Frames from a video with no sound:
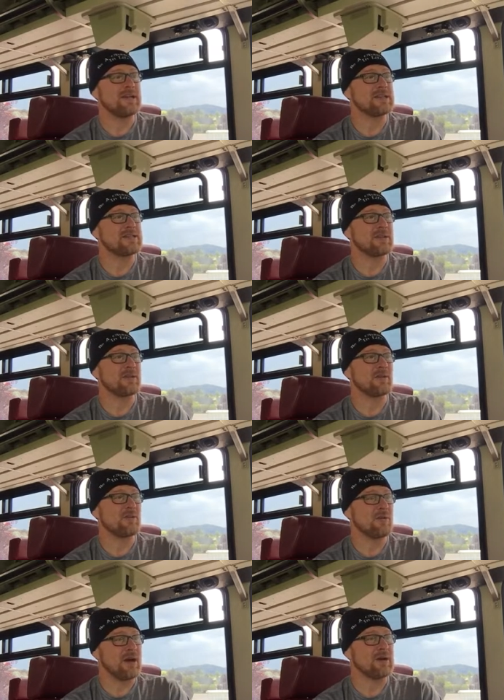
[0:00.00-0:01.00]
it's
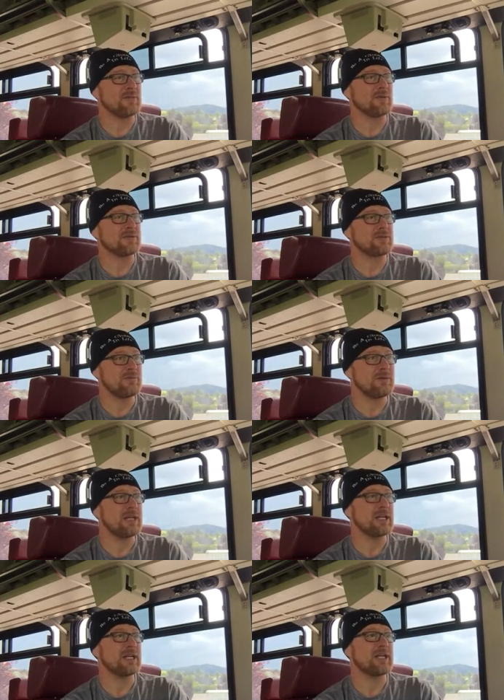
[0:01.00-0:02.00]
incredible to
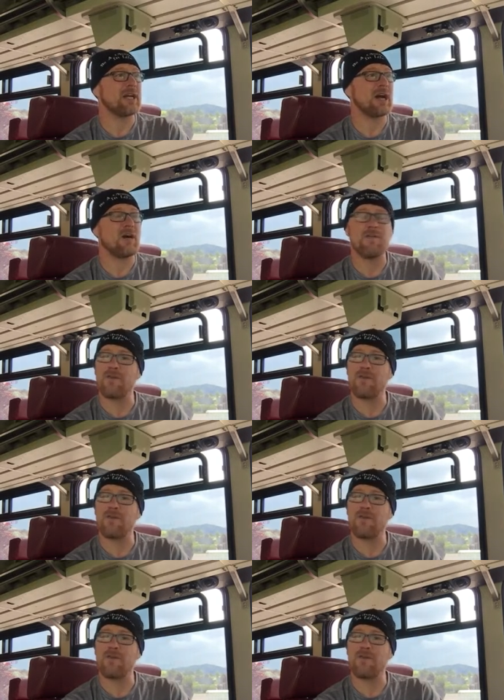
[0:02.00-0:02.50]
me how